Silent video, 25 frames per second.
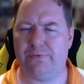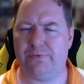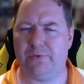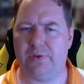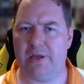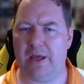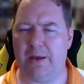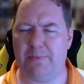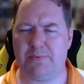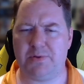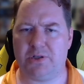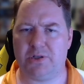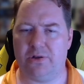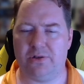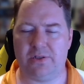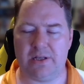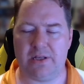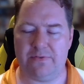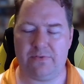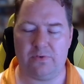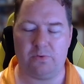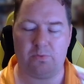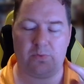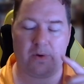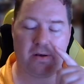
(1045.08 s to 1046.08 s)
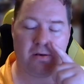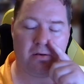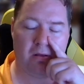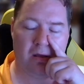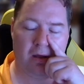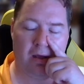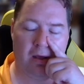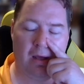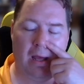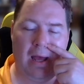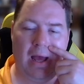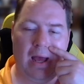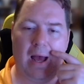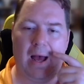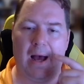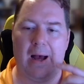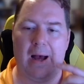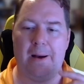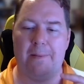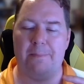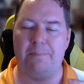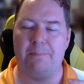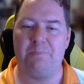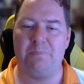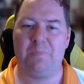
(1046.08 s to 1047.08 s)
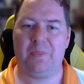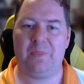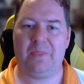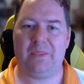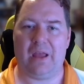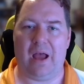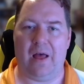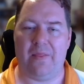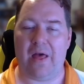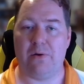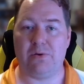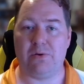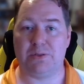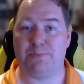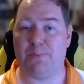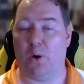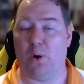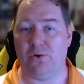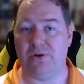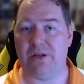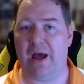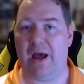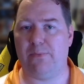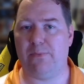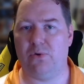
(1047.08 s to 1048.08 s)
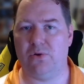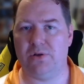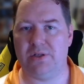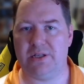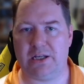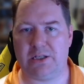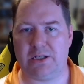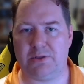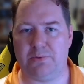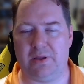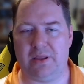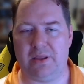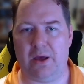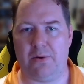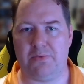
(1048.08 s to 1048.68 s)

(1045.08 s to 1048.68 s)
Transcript: the Episode 7 one. And that was Poe Dameron's X-Wing.